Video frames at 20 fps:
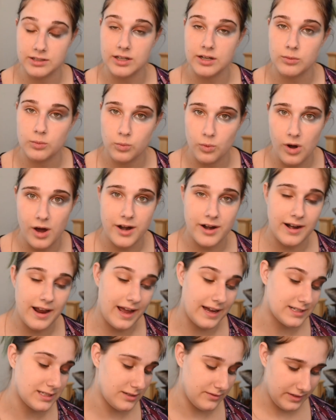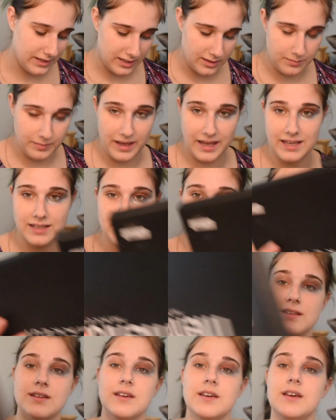They're water activated paints.